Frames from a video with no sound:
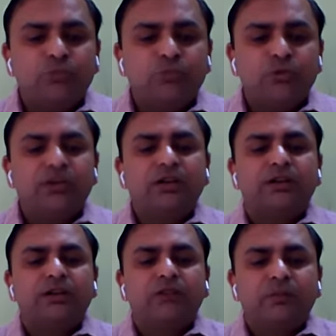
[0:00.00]

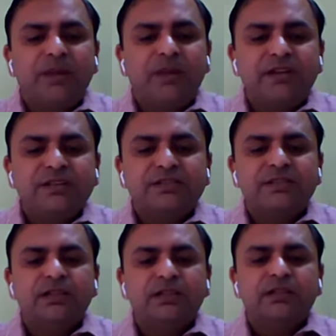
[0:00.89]
motor development is
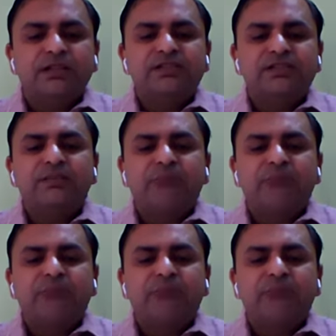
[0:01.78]
the